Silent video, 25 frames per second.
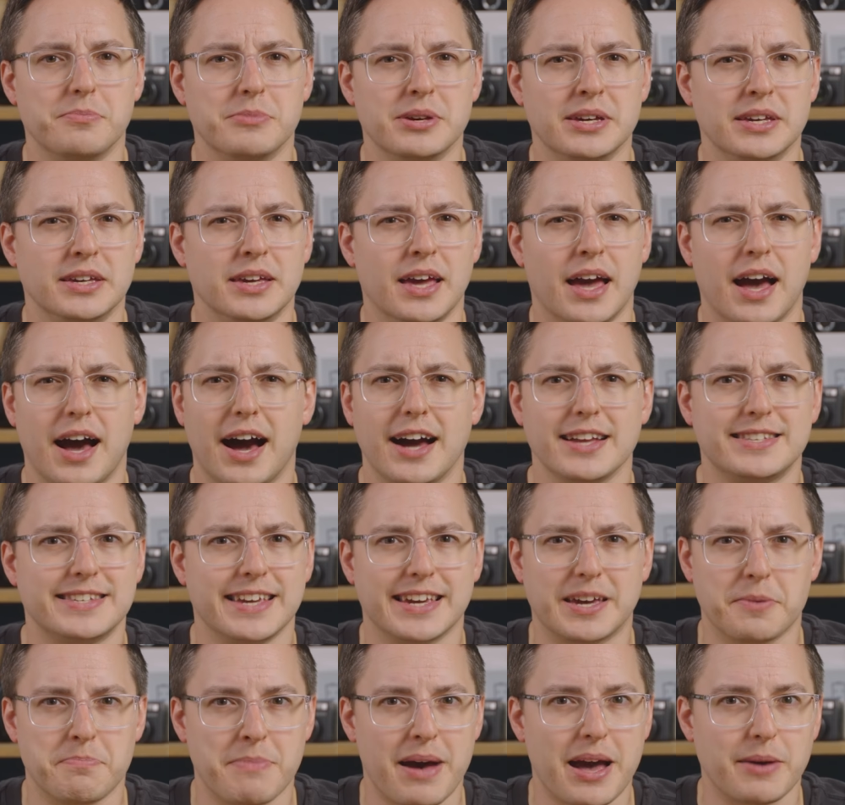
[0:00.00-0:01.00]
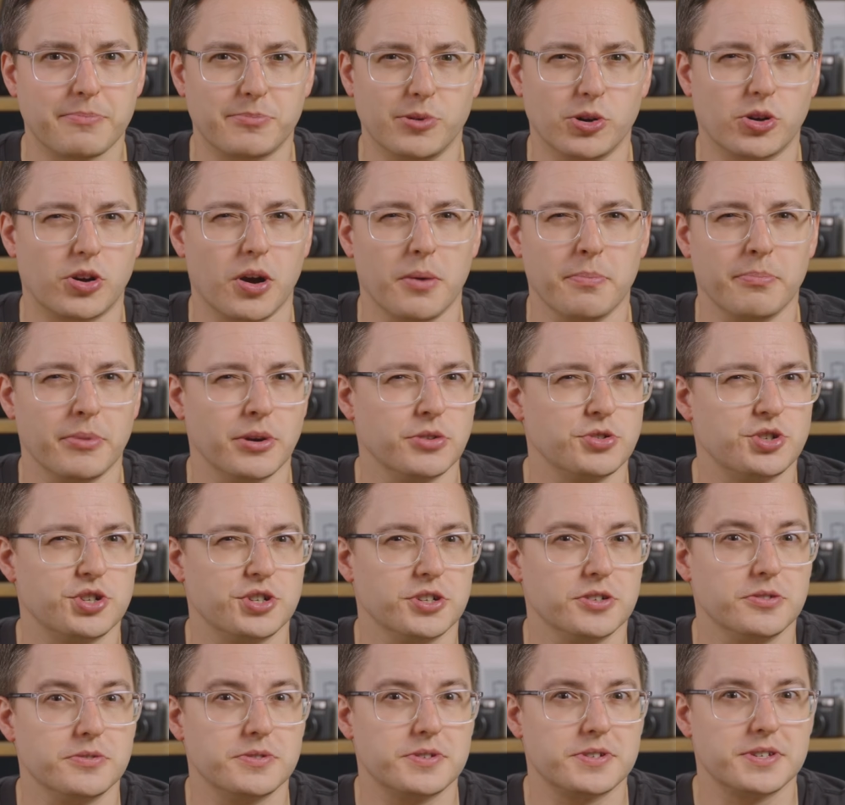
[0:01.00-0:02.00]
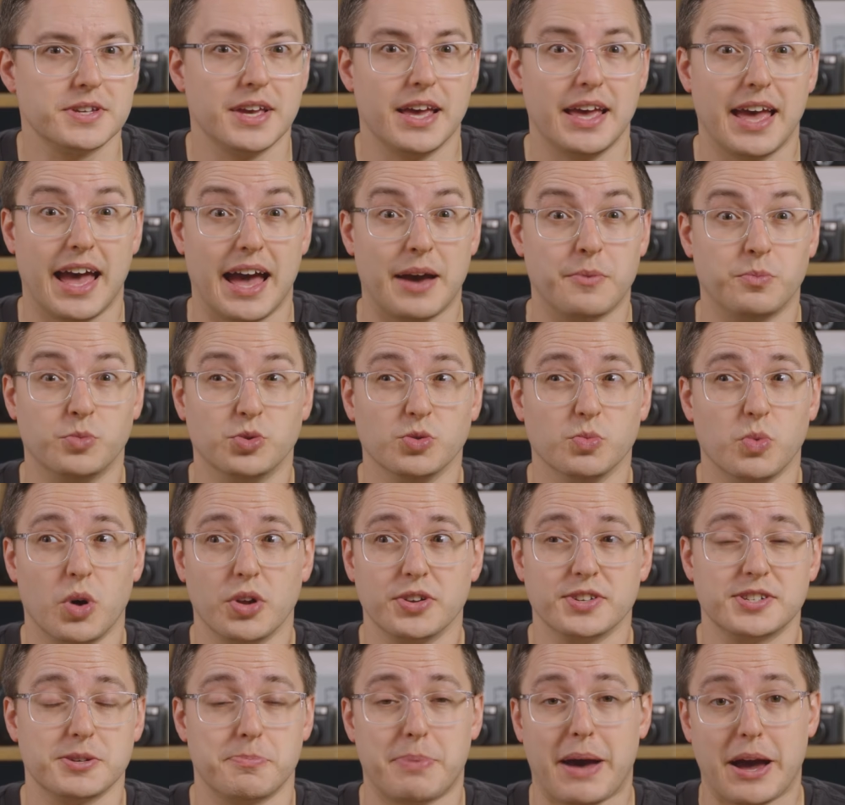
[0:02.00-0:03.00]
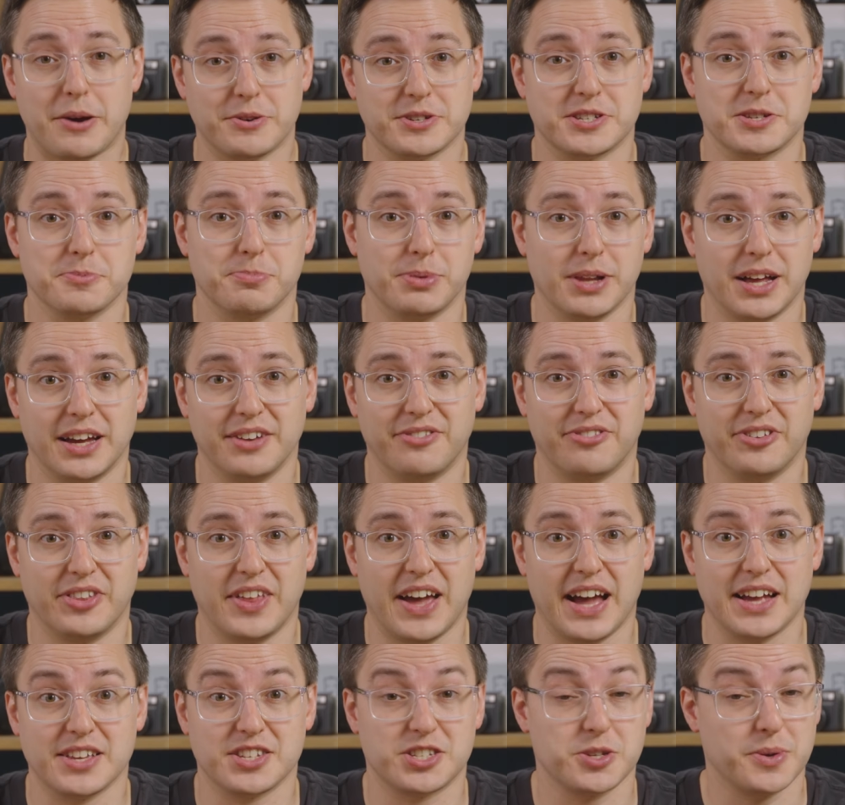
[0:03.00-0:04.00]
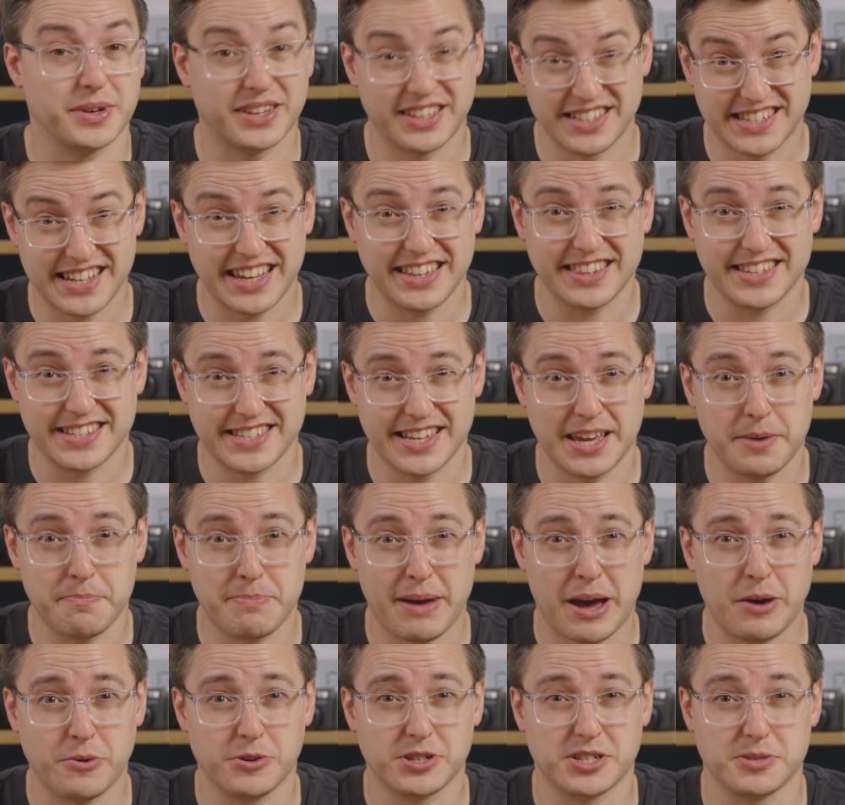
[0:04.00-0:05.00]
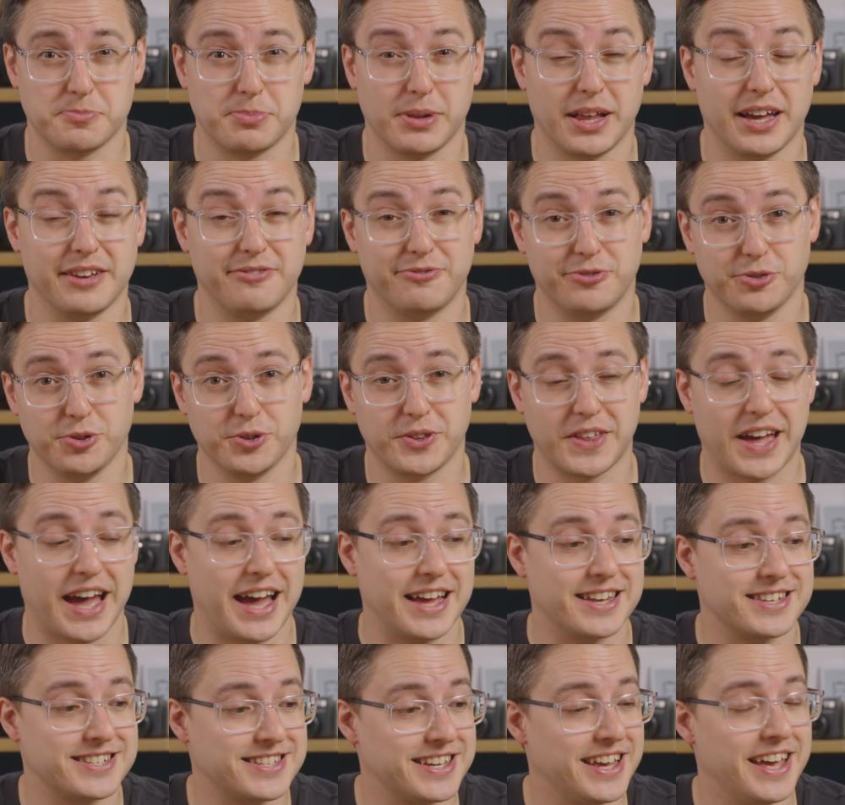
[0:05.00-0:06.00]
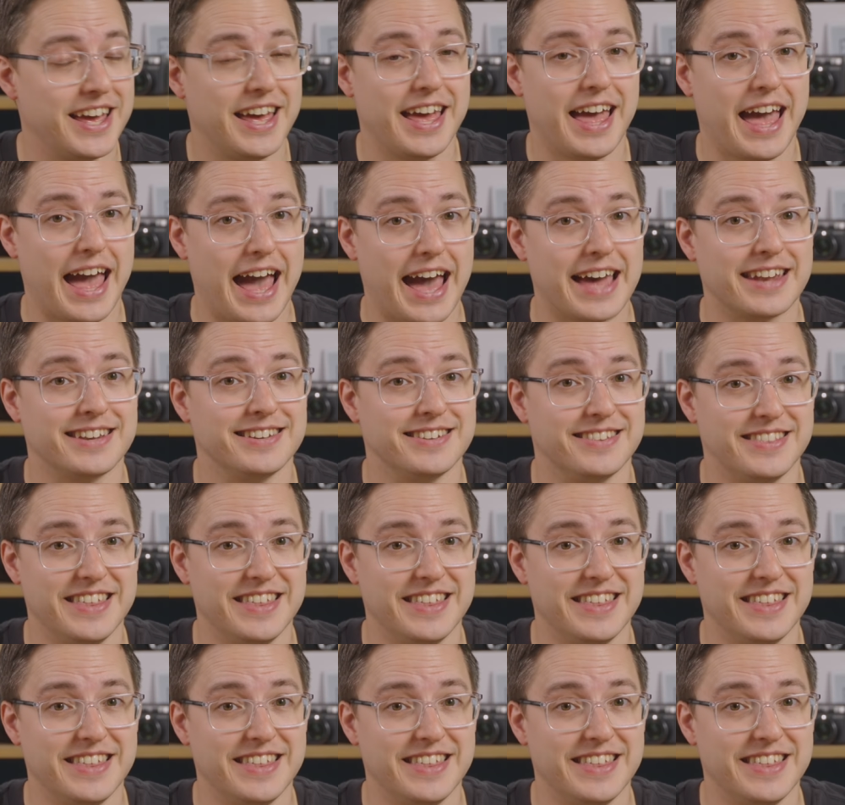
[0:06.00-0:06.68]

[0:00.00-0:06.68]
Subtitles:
me, I take a MacBook on most shoots and will want a power supply for that, so I can take the same power supply for that and